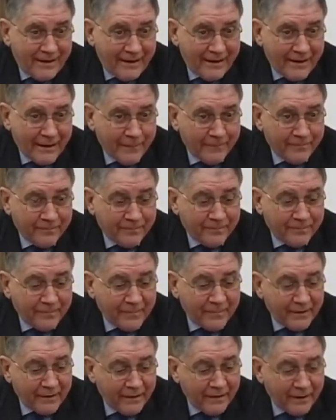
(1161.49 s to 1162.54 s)
Um,
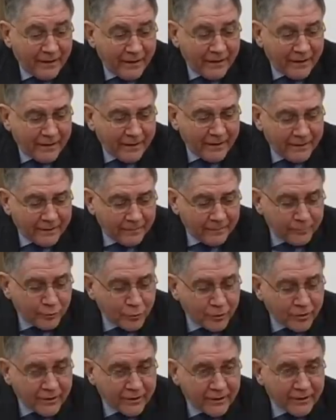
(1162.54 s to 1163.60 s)
uh,
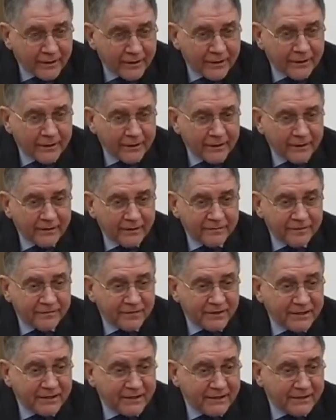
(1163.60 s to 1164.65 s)
book uh, uh
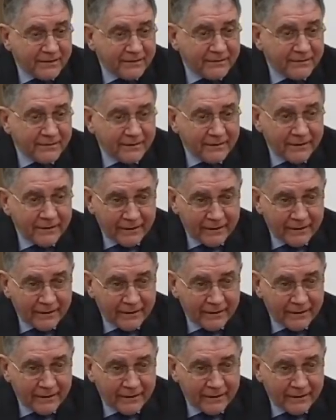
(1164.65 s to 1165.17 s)
15,